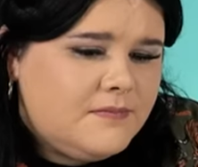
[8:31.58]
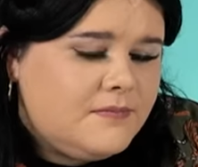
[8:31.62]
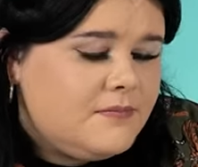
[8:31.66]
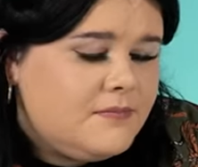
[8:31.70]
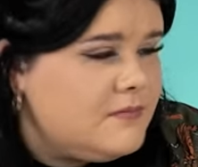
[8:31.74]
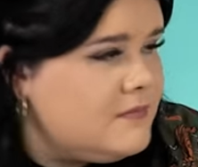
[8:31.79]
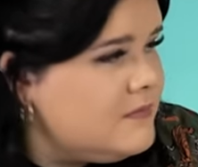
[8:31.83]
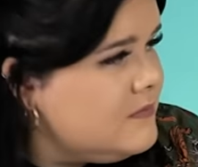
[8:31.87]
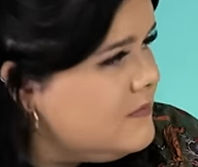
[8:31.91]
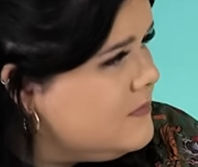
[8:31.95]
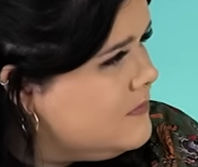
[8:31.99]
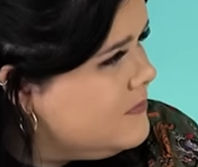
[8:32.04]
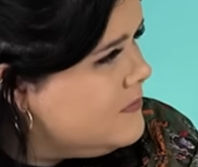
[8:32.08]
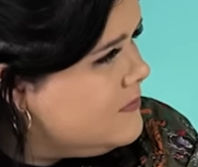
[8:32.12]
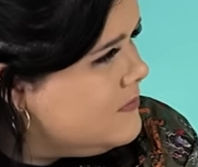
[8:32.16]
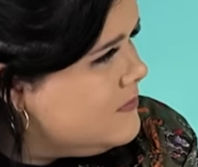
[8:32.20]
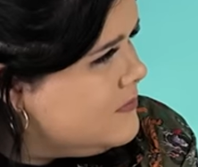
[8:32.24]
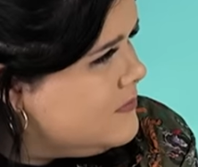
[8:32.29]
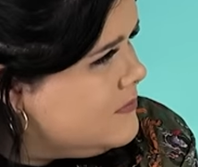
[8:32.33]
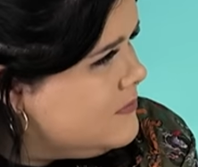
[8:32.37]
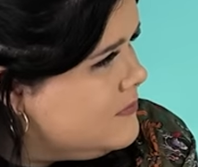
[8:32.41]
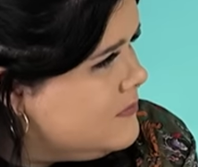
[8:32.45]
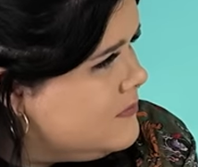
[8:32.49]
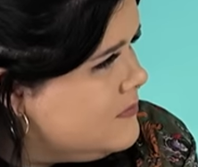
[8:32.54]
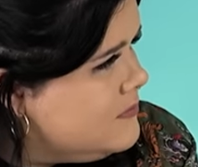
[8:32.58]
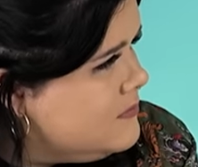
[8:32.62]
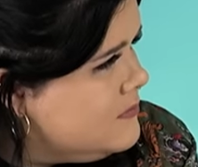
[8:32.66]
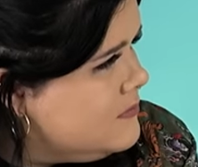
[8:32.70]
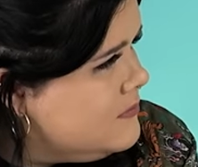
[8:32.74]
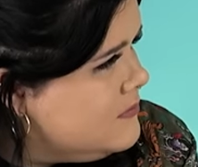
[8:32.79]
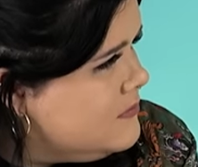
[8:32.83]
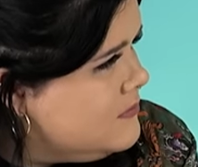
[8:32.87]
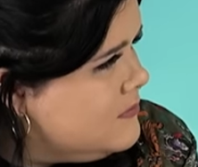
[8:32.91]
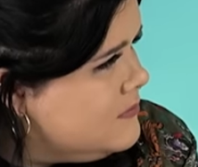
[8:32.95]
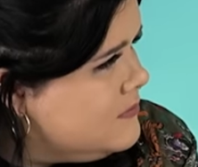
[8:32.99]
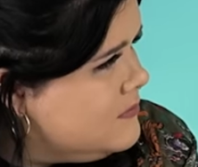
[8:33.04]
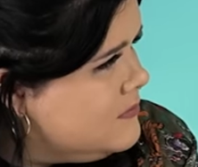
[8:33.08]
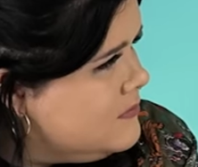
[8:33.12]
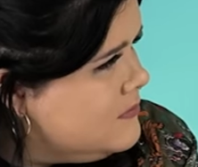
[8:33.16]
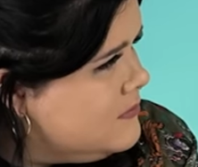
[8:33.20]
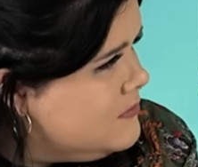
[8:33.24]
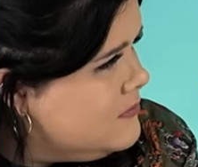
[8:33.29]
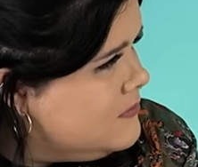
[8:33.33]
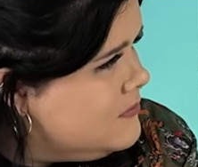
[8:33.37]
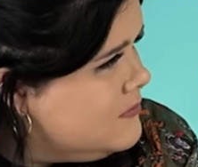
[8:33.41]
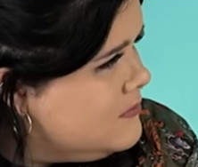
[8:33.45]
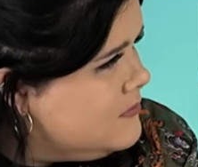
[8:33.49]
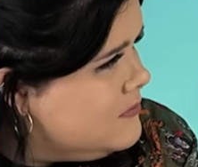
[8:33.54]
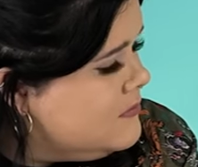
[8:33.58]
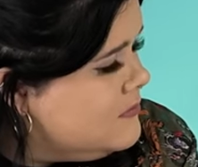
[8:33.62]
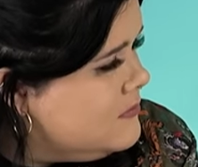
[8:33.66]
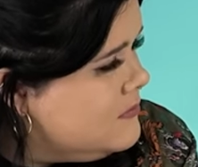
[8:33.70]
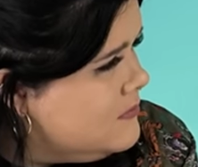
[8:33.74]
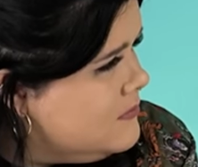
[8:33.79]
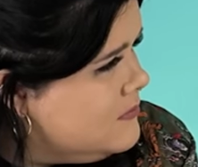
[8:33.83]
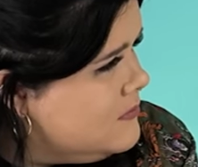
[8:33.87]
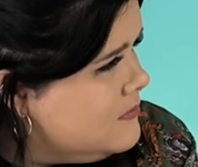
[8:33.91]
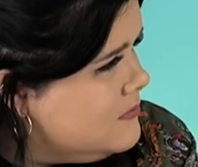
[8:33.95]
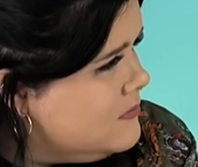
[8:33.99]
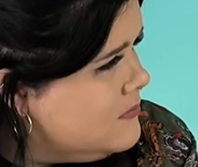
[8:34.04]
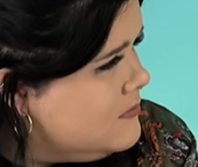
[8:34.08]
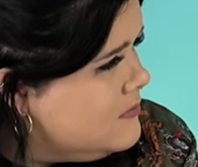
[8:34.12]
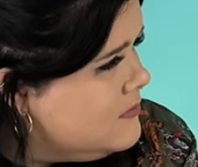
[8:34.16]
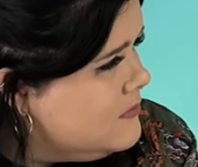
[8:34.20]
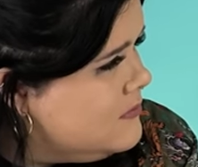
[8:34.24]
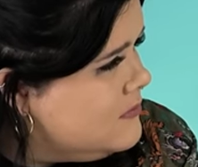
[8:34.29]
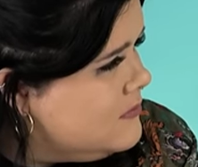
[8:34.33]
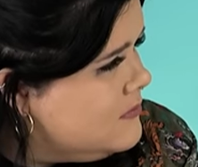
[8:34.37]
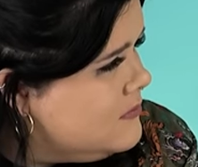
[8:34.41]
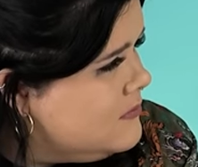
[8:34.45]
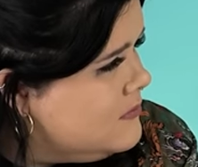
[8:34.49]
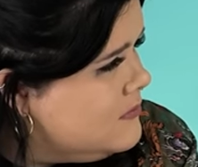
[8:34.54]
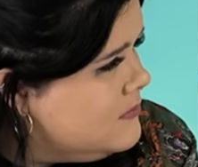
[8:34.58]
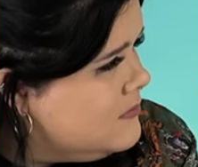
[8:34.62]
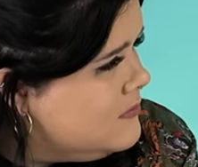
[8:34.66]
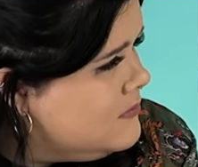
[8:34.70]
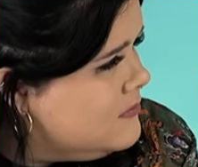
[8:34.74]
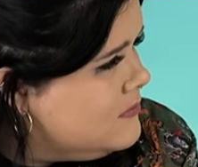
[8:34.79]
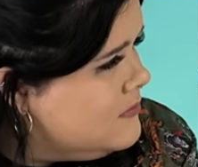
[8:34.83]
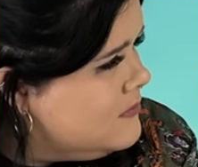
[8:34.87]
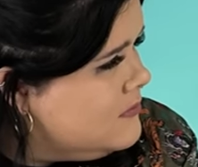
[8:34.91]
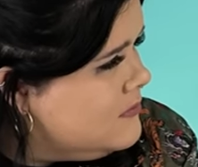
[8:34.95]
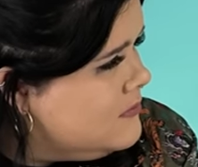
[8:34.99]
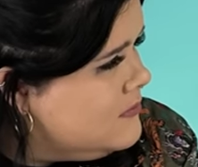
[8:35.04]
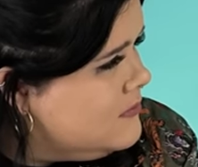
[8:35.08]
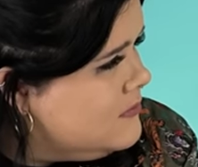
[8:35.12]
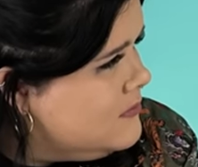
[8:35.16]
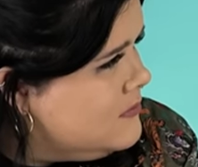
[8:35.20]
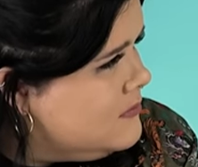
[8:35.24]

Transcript: [no speech]